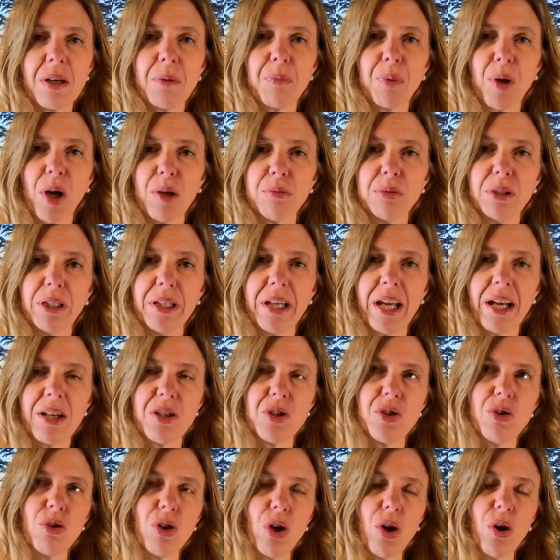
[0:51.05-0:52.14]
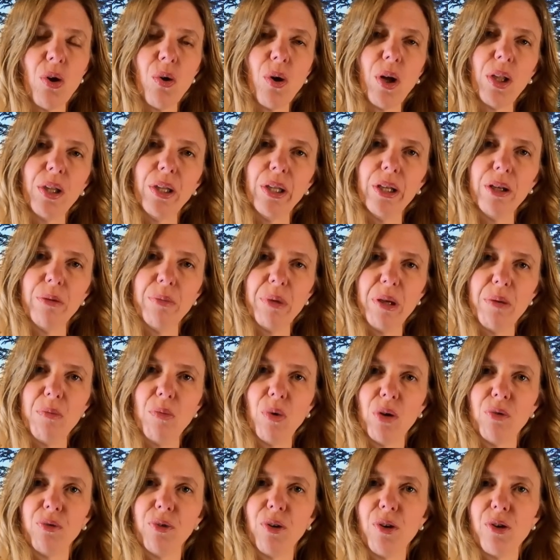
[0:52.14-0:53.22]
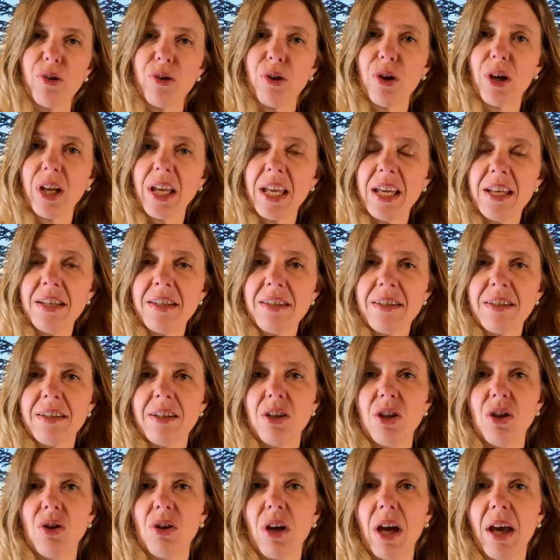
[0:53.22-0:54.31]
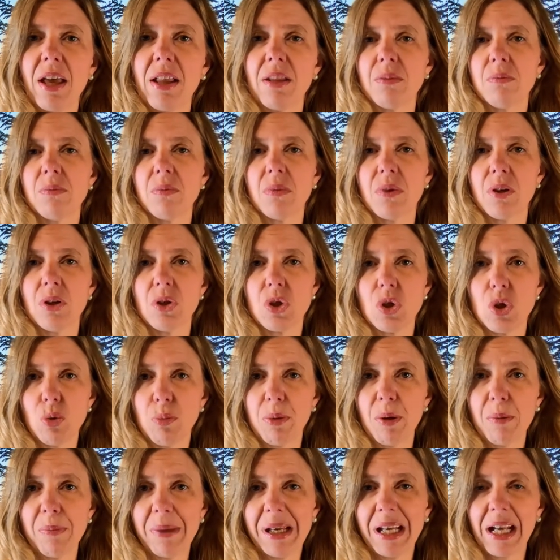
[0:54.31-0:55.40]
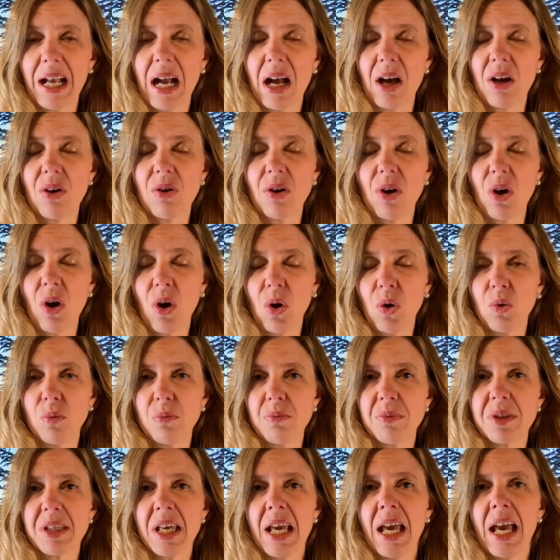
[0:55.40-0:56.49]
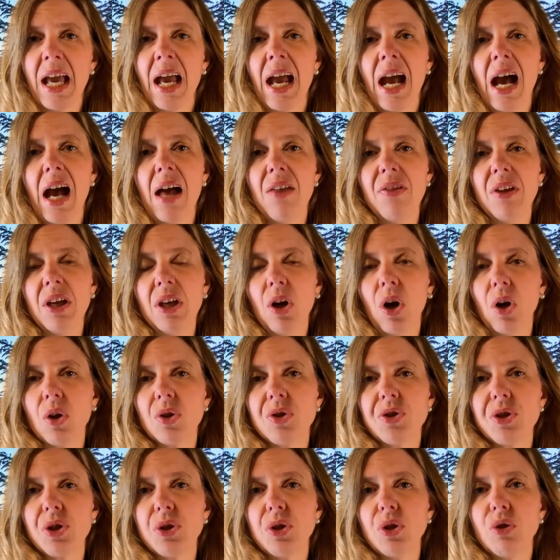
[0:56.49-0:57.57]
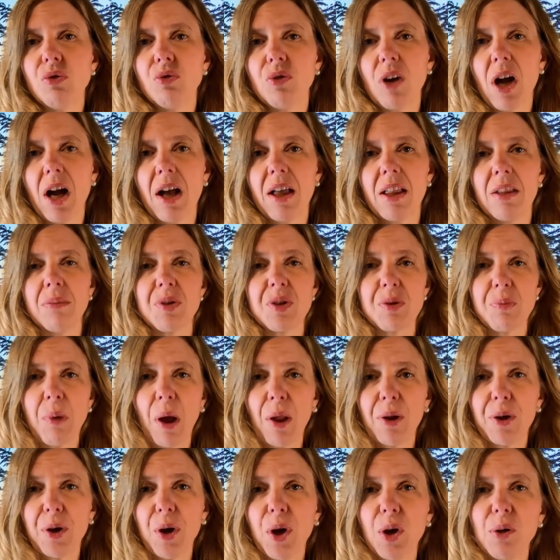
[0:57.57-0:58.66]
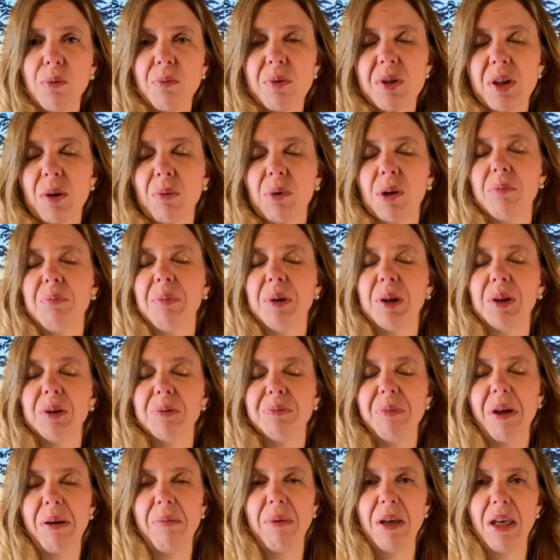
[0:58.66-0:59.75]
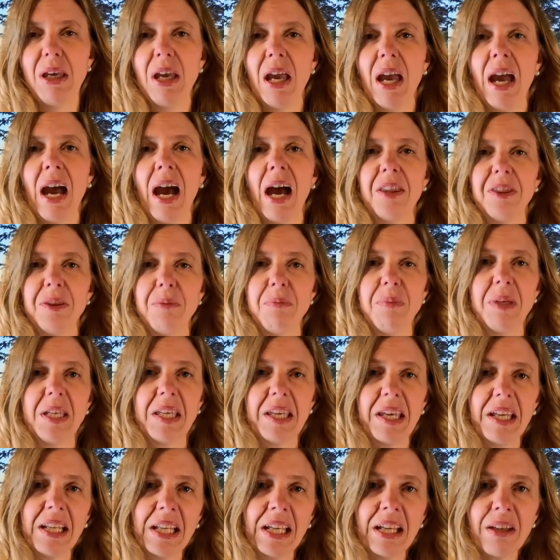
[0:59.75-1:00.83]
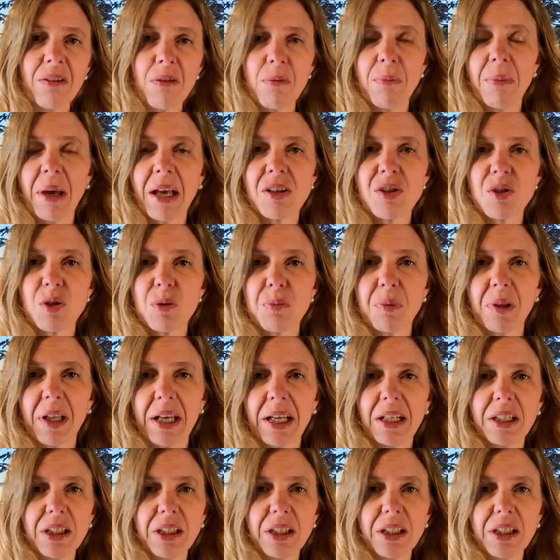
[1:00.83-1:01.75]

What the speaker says: probably as you go a little bit more further east, you get the super big homes, and then also you've got smaller homes that were built maybe at the beginning of the master plan